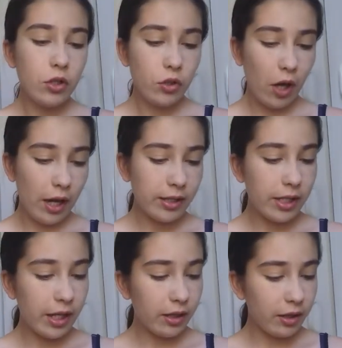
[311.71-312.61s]
So I
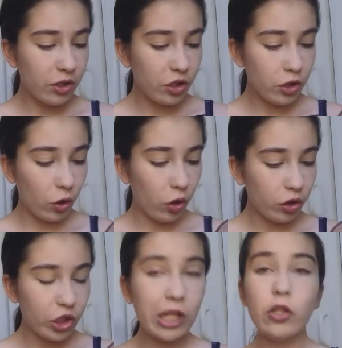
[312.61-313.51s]
take this
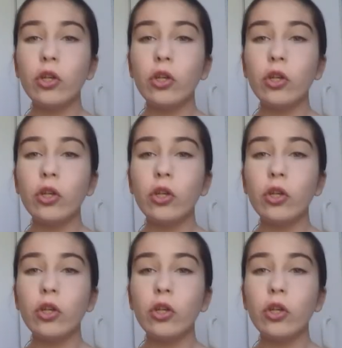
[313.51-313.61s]
dark shade.